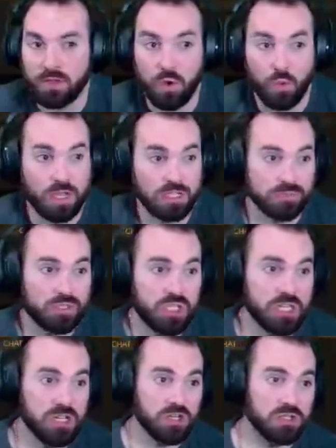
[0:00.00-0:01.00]
We got we some
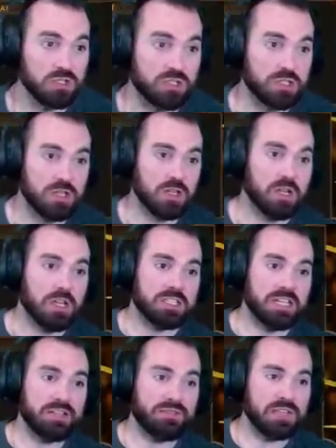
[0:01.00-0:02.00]
cheers.
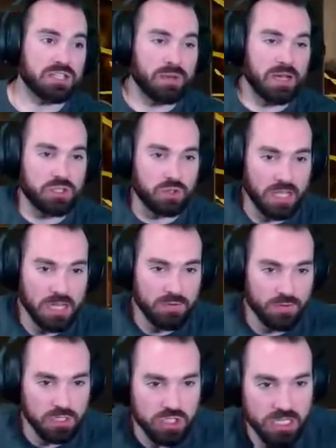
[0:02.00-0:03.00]
Defits, my dude. Thank you
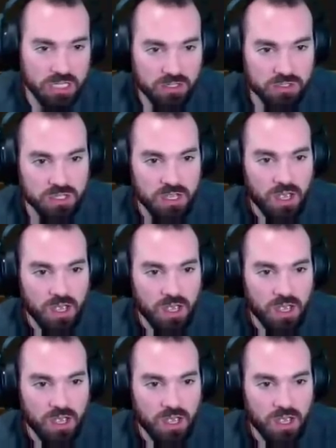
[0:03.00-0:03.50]
for the cheers.